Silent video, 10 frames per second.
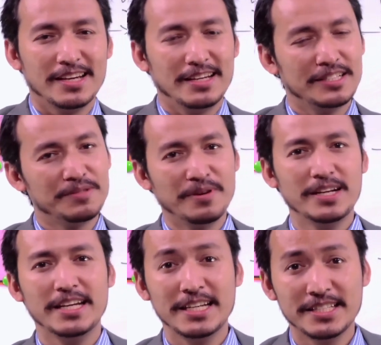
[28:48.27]
It's very
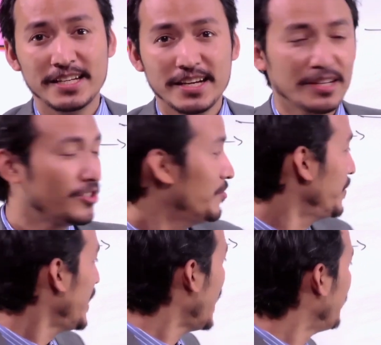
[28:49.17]
easy. So we
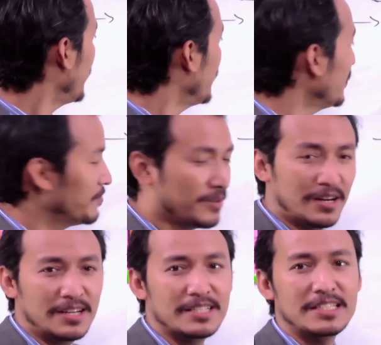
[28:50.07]
have another
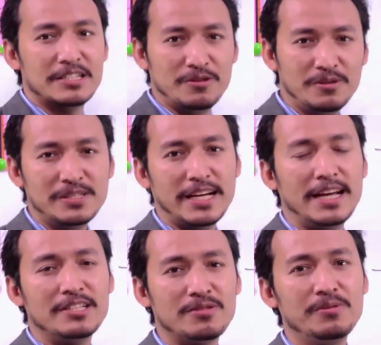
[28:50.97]
words, rules and
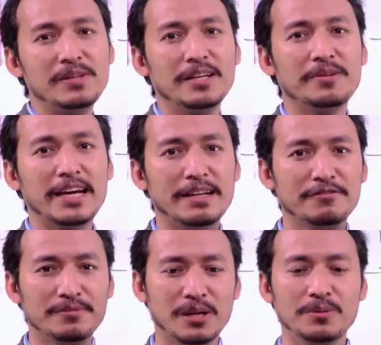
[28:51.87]
school. You can
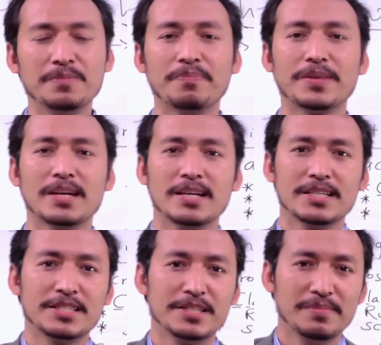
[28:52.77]
follow
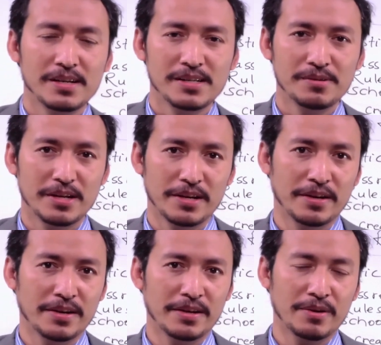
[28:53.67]
similar
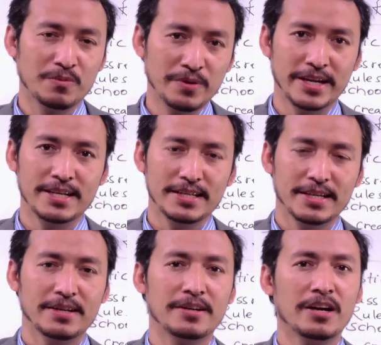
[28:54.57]
way
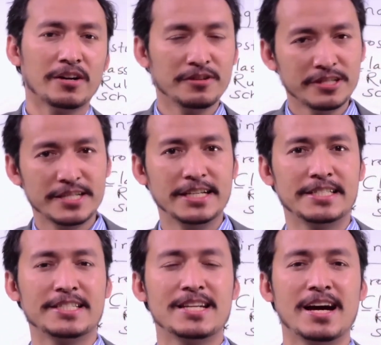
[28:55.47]
or acrostic
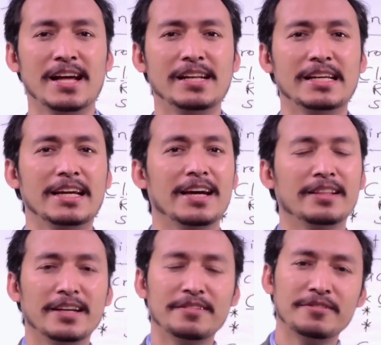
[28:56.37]
style and
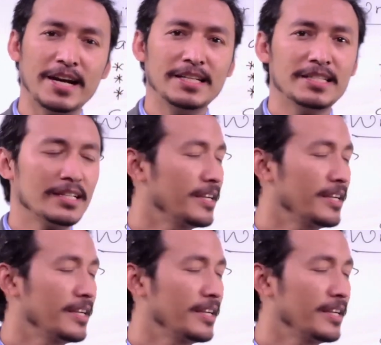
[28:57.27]
then write.